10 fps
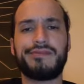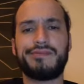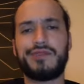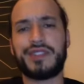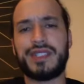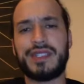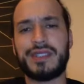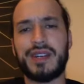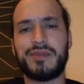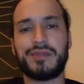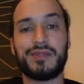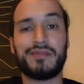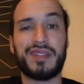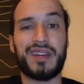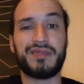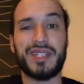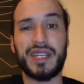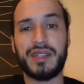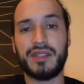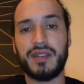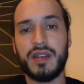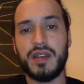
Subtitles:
for these times are a bit outdated.